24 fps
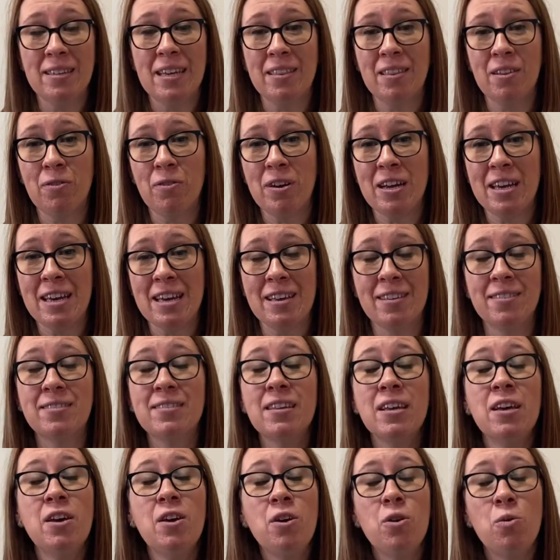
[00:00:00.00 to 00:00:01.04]
in their ears,
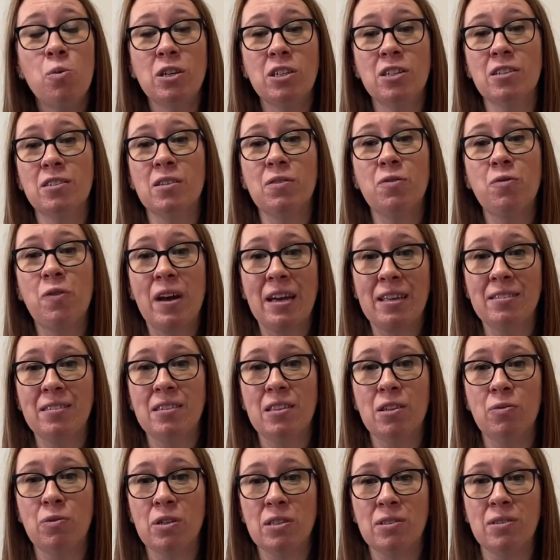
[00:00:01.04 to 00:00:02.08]
which has affected
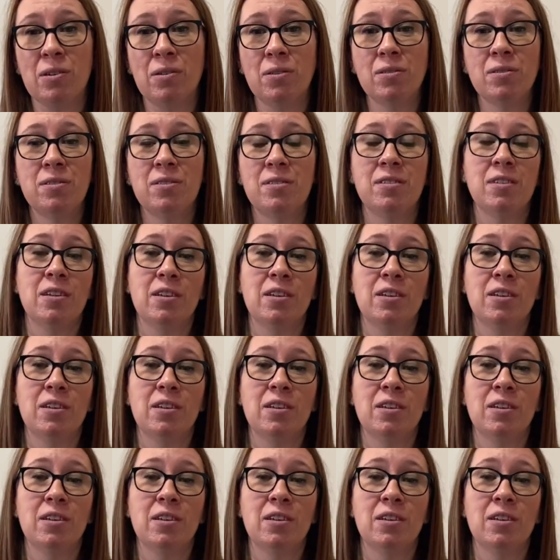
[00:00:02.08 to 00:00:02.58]
the results.